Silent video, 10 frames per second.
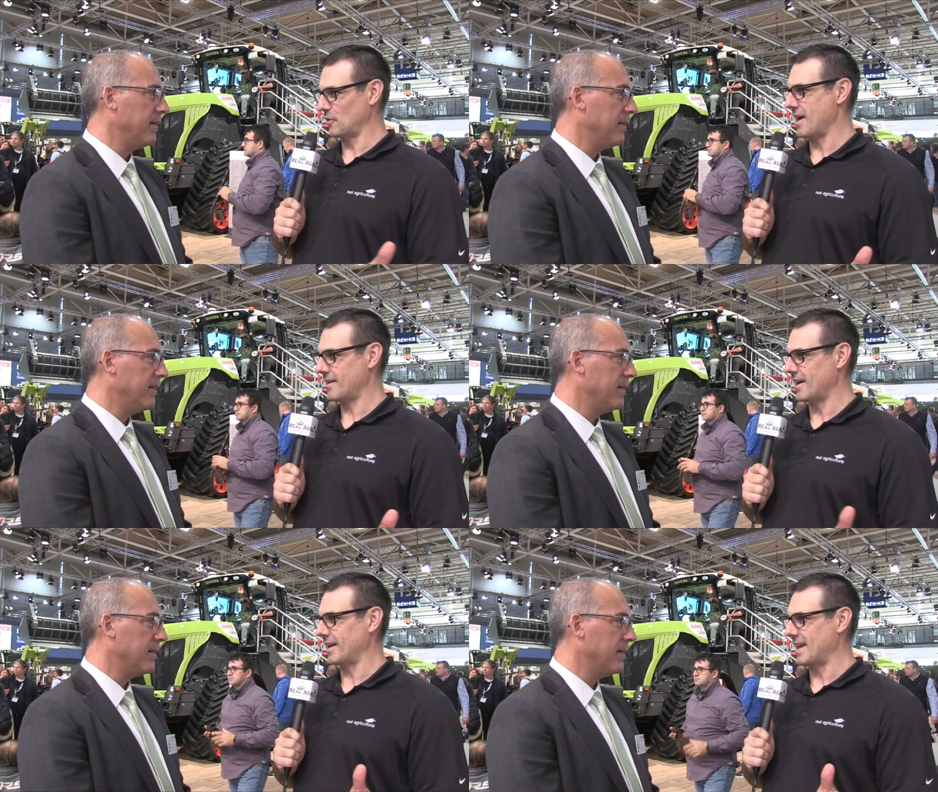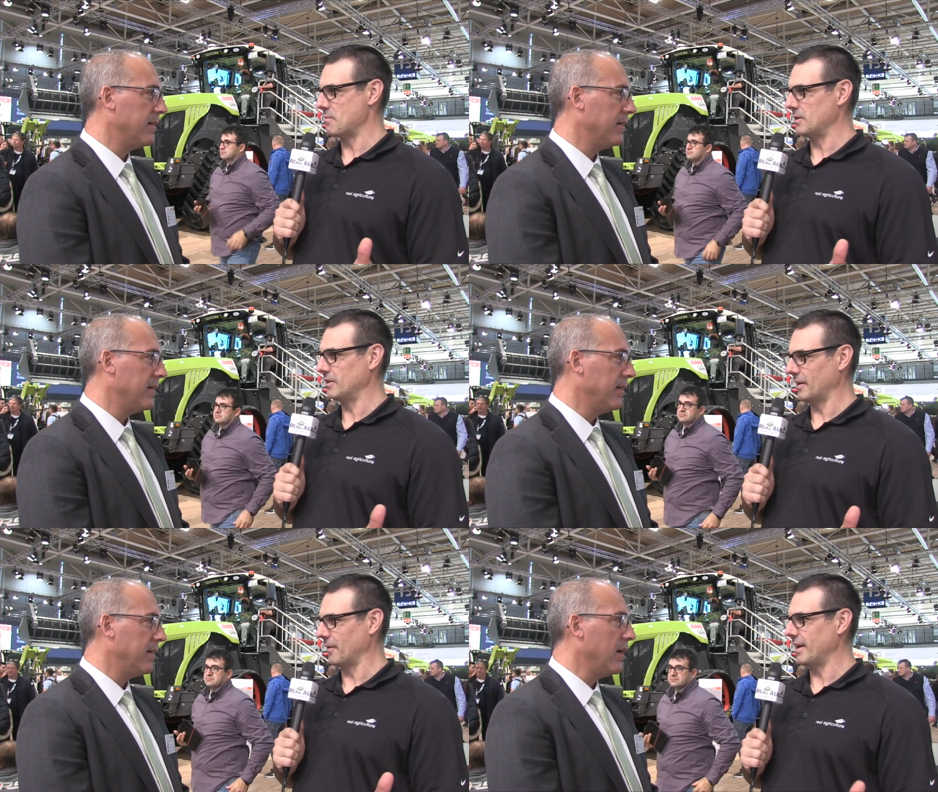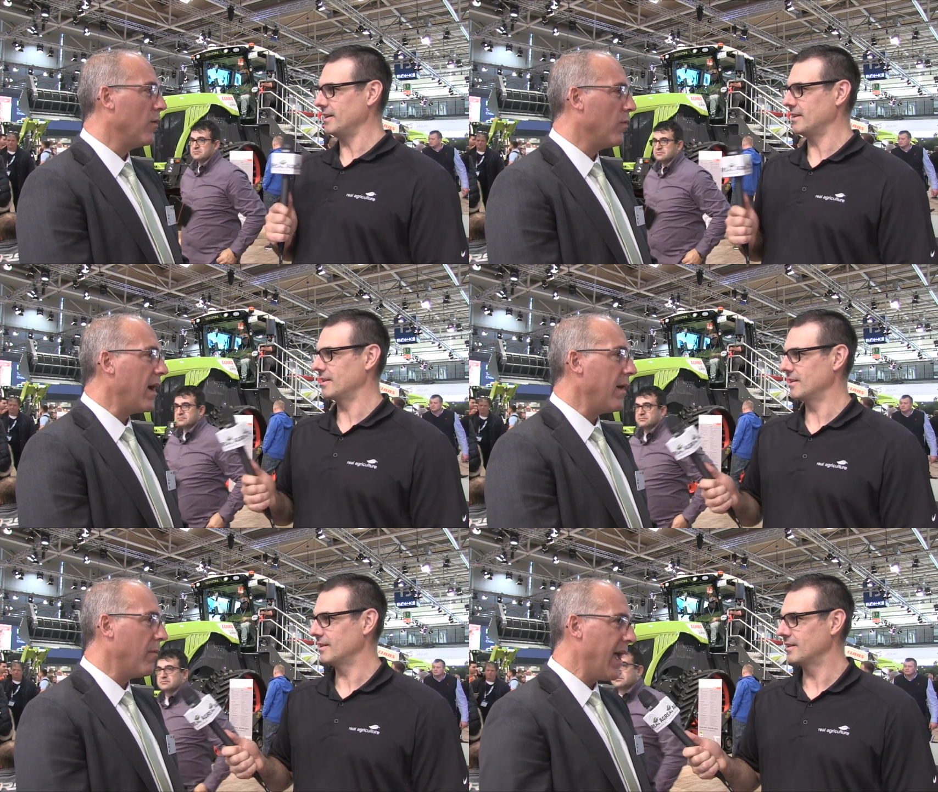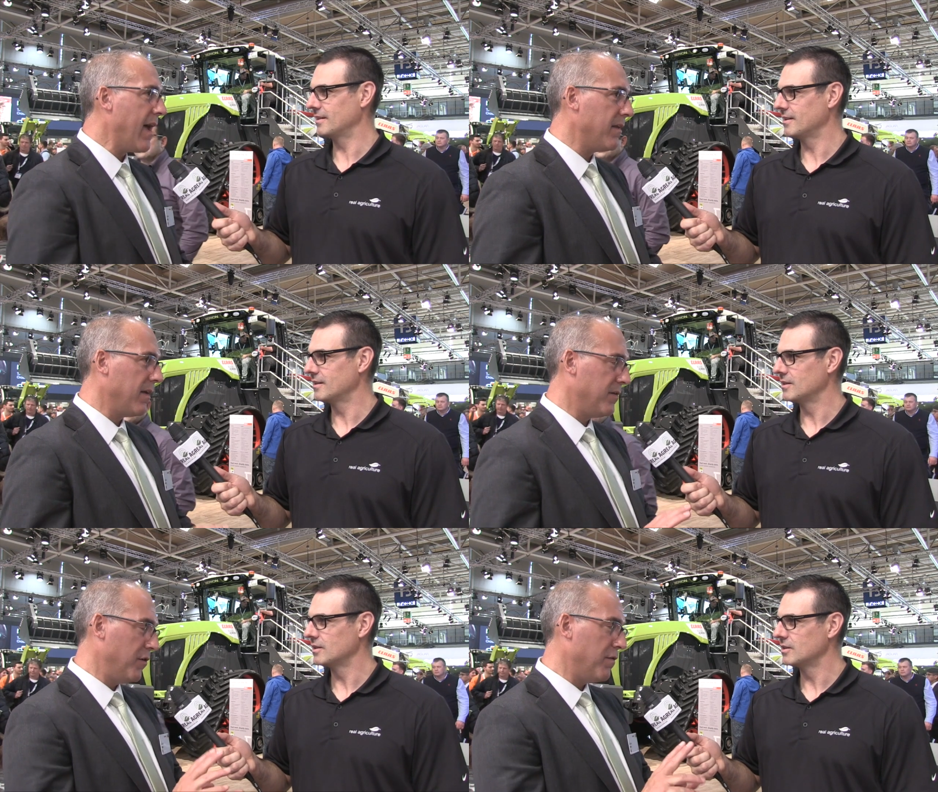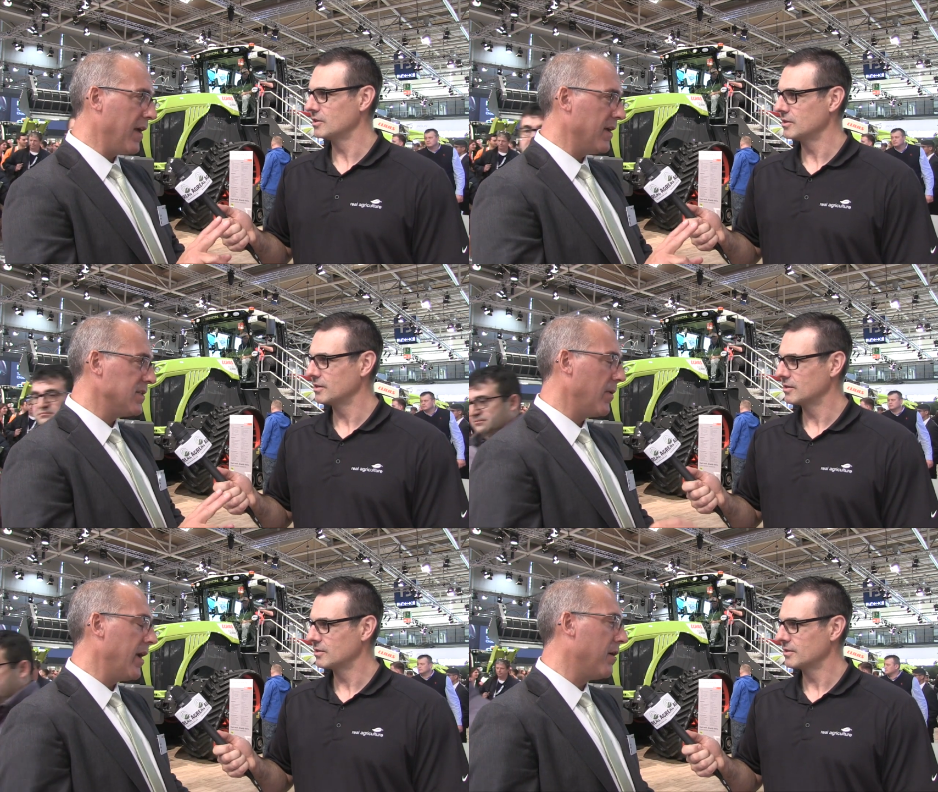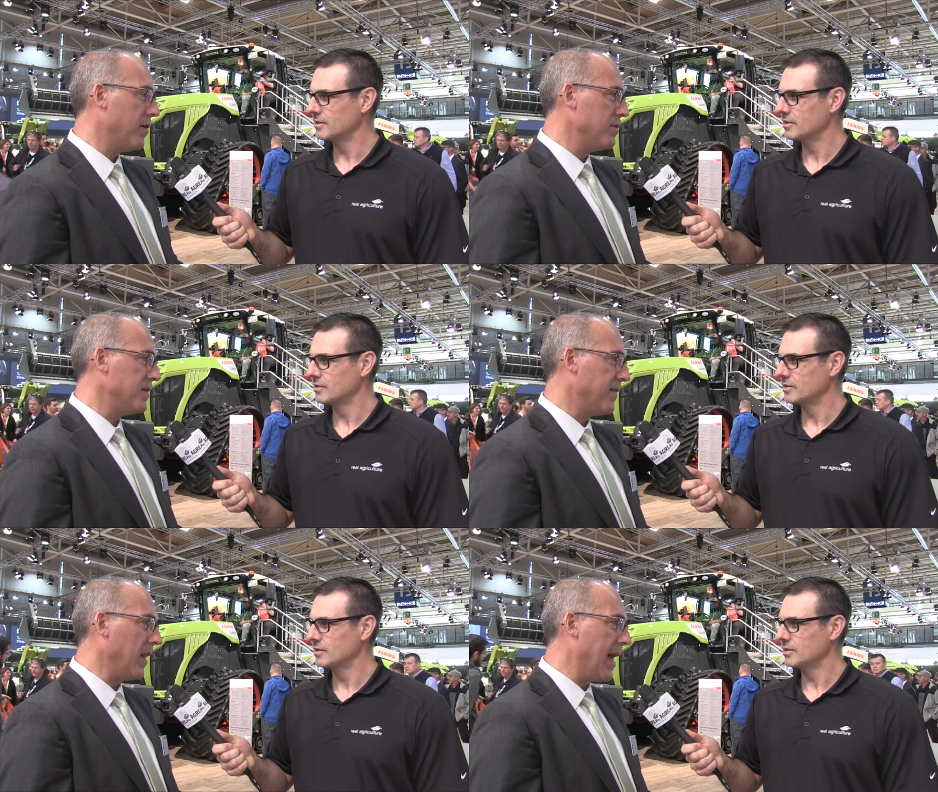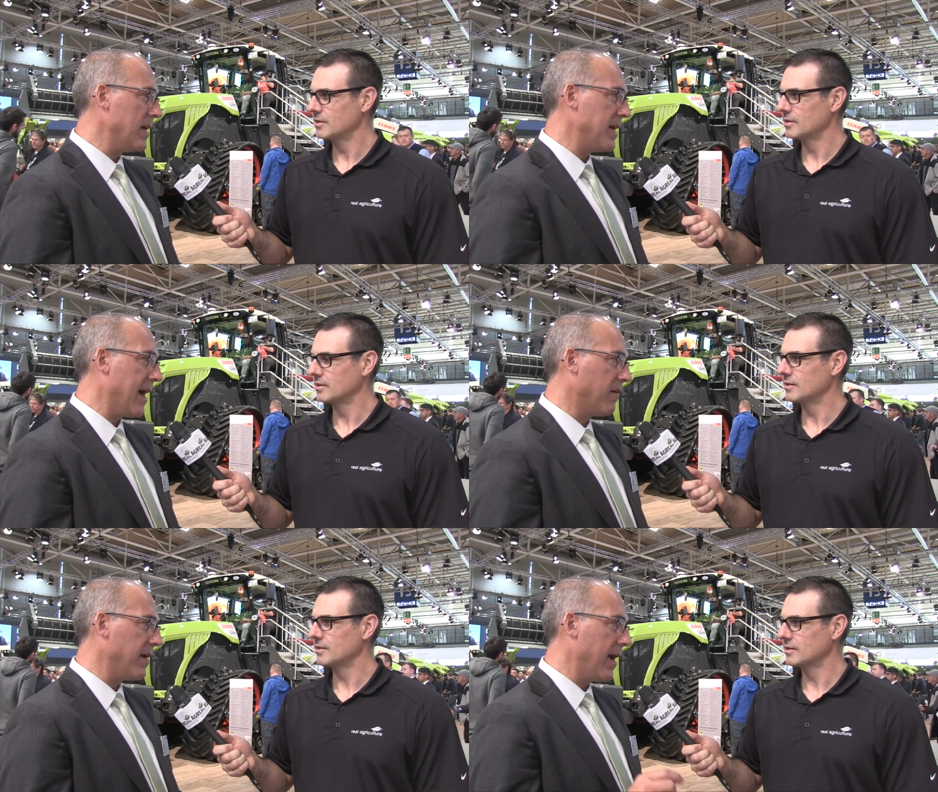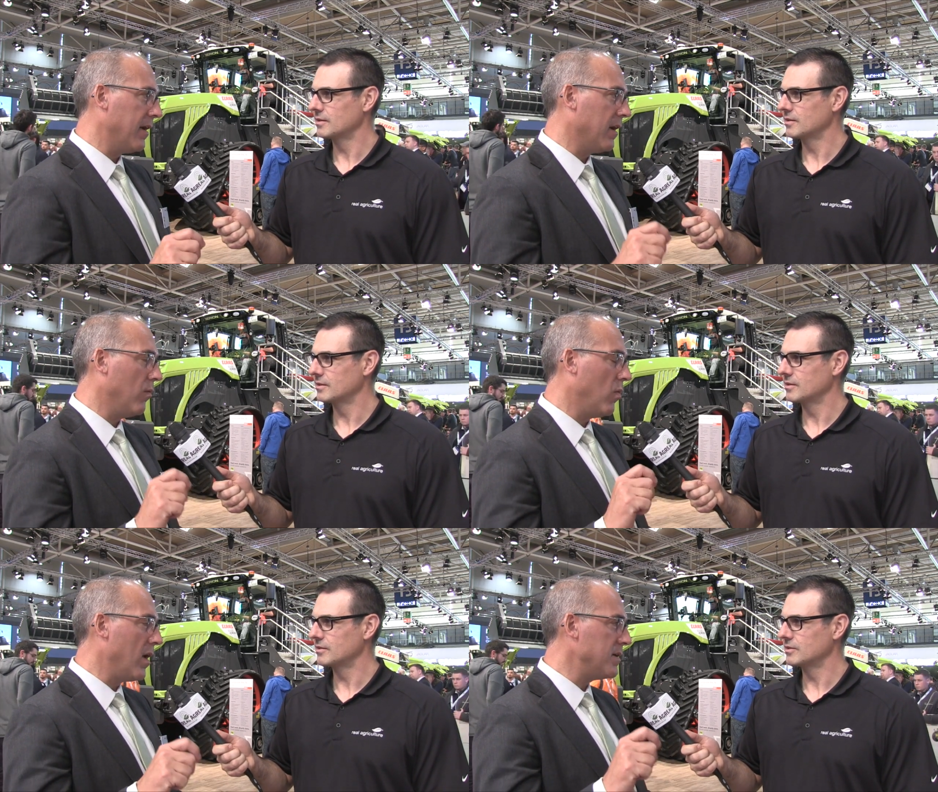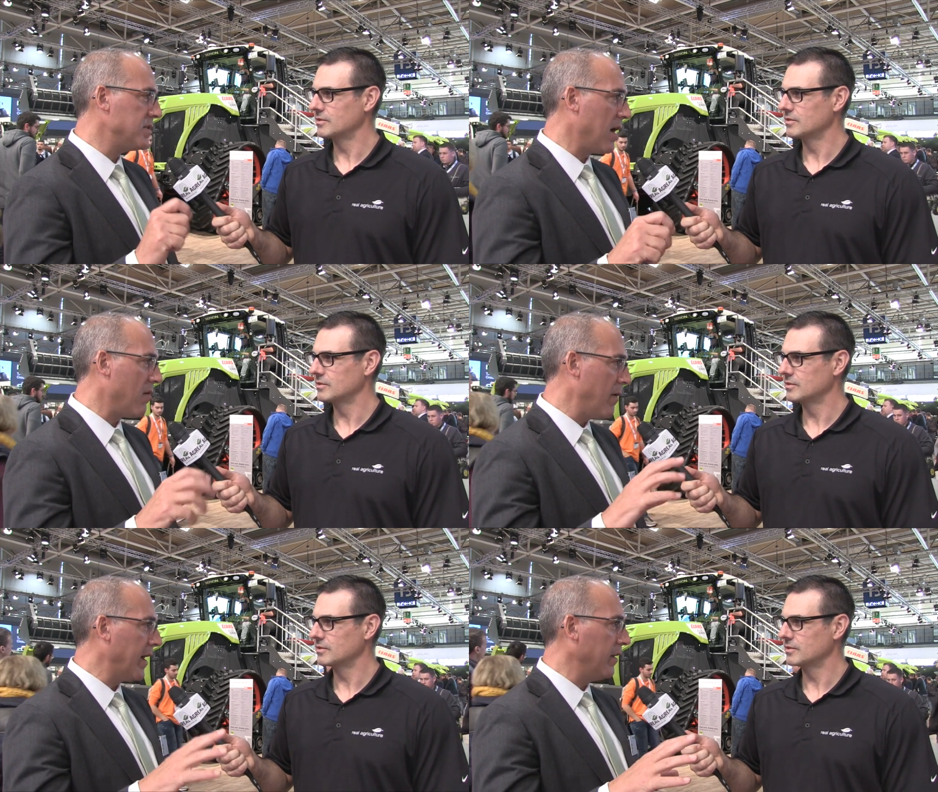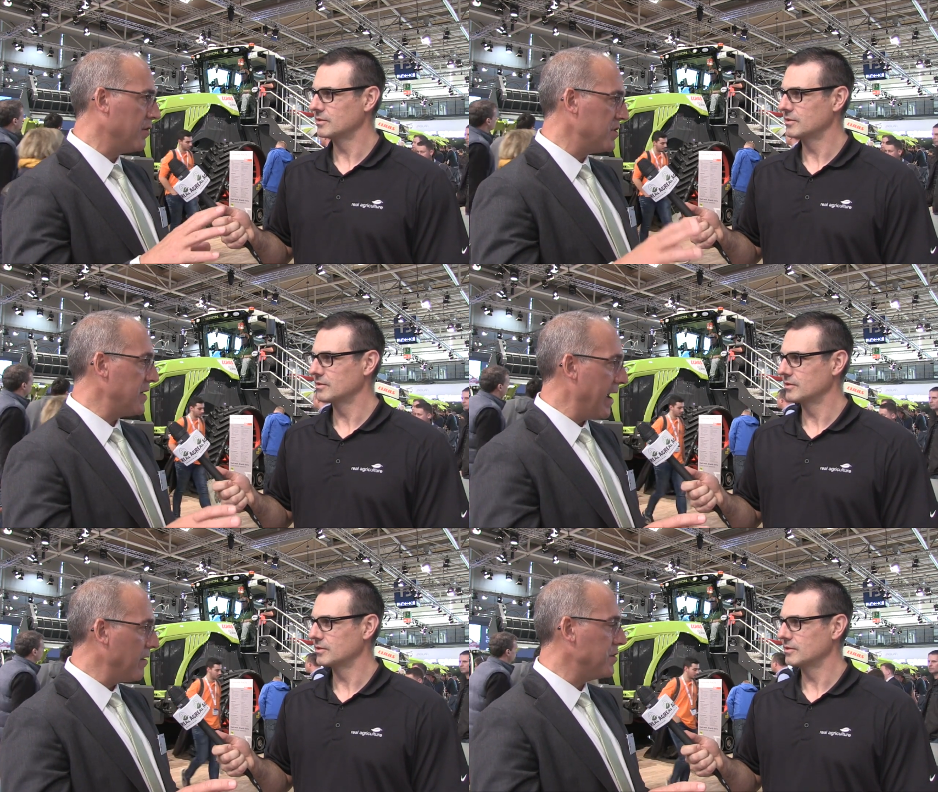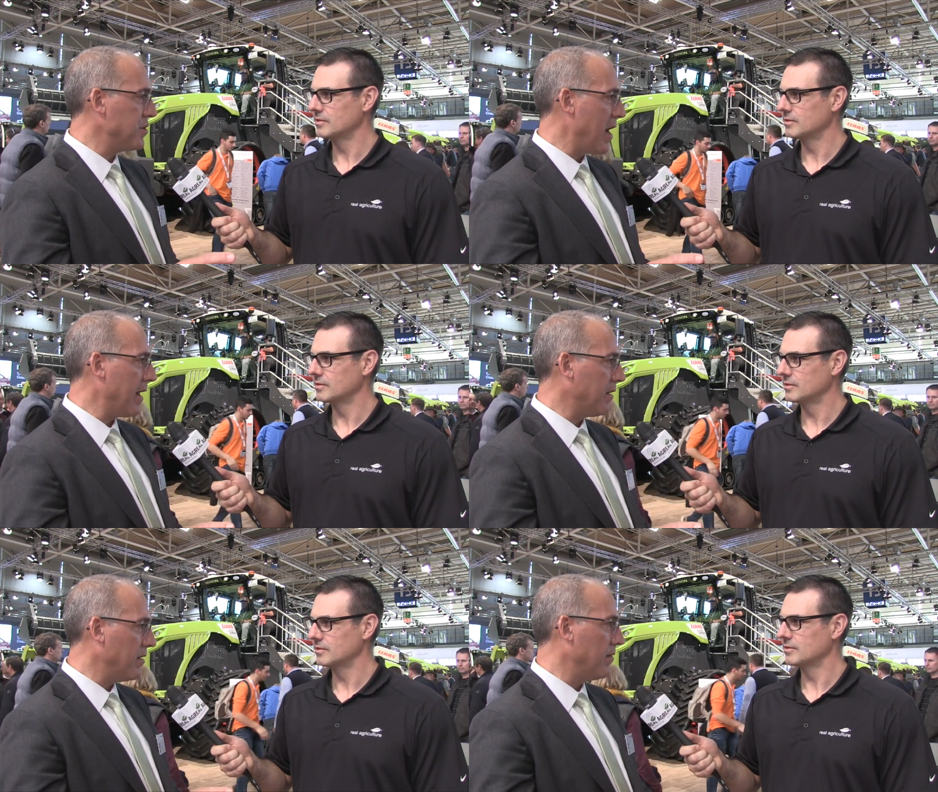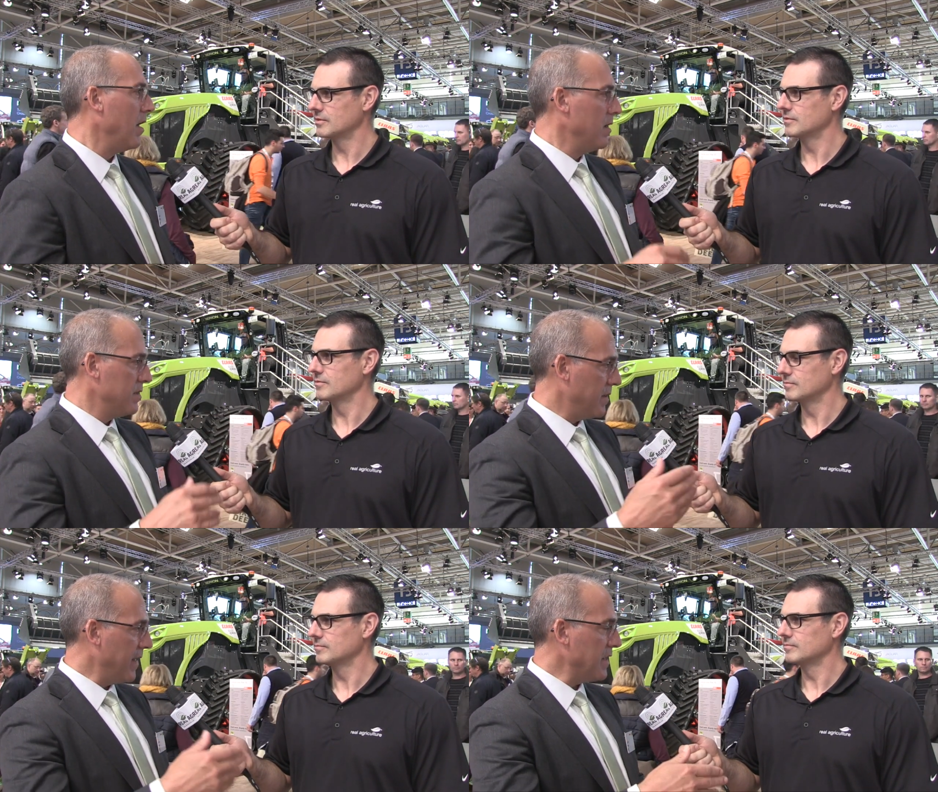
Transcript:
Speaker 1: for that kind of capability, right? Right. We had uh, two things that we introduced at the last Agritechnica. One is our regular standard tractor, so